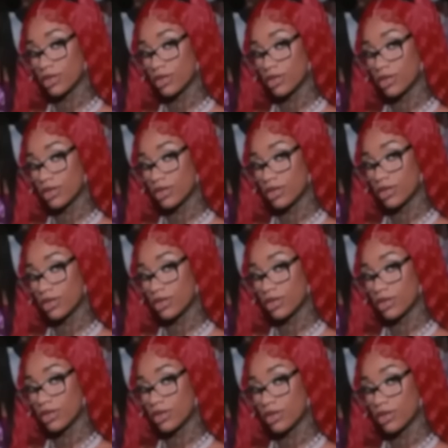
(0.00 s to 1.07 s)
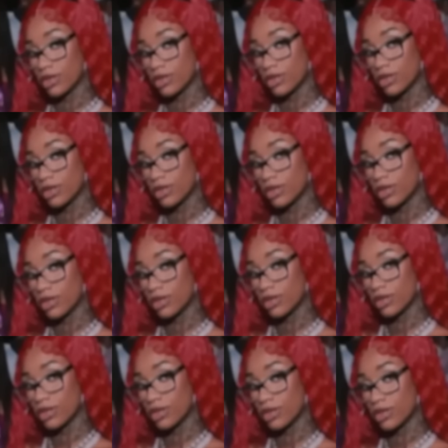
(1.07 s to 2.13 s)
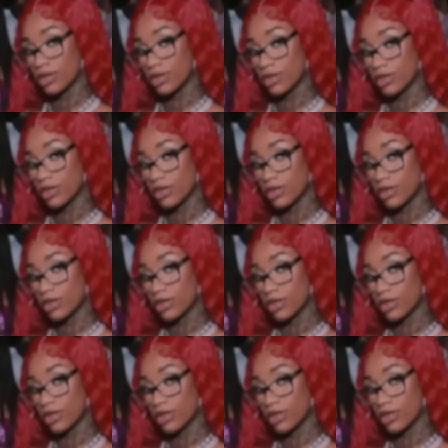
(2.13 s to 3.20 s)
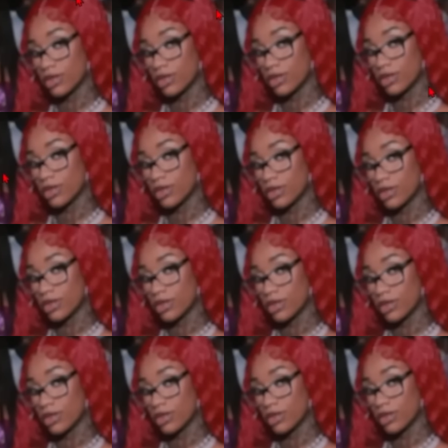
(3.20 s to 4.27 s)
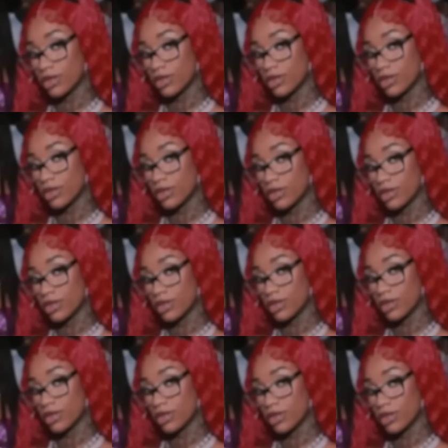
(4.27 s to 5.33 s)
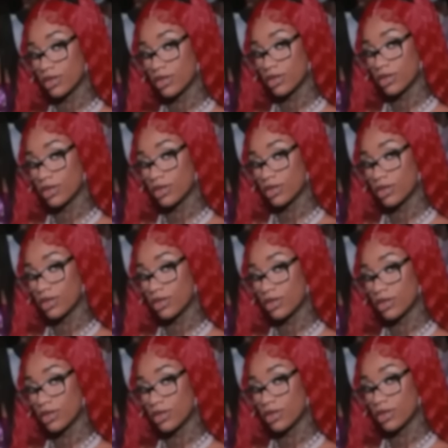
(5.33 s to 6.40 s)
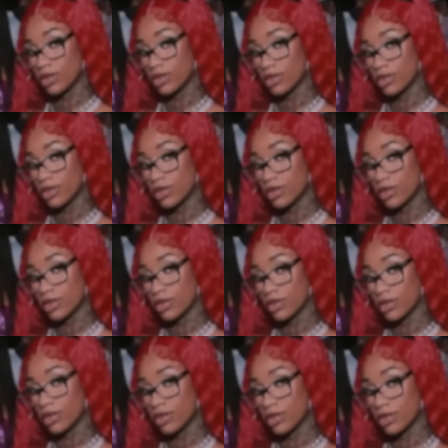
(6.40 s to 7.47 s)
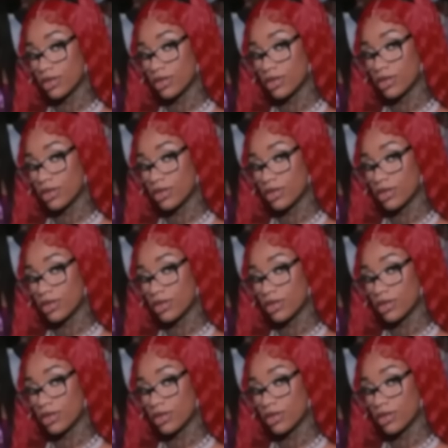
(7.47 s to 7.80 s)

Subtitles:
[no speech]